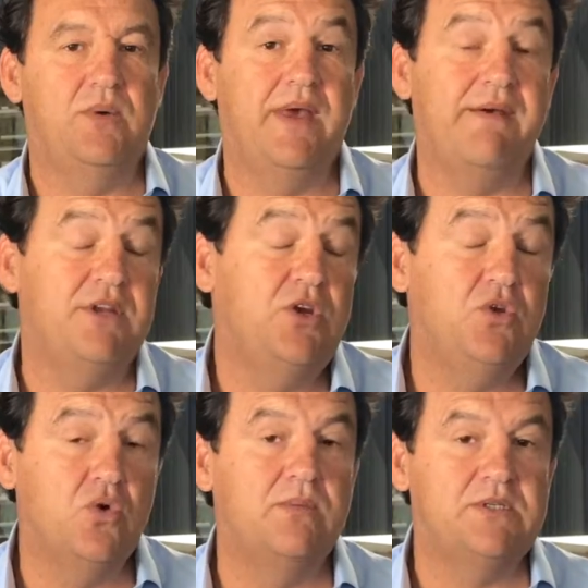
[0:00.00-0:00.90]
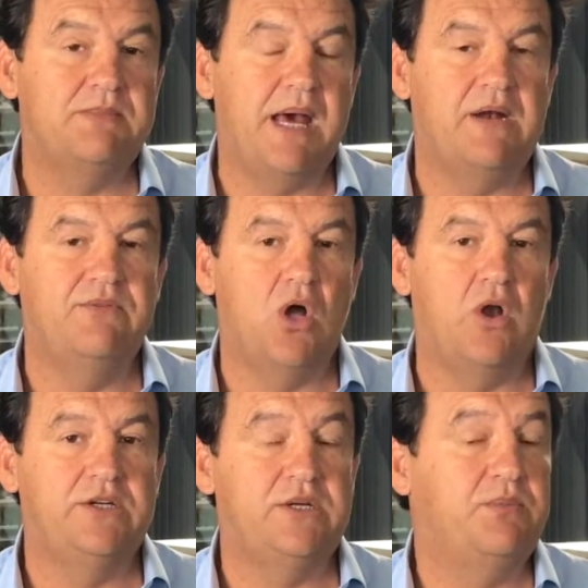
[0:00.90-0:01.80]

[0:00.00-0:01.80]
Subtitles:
We have an enormous amount of knowledge,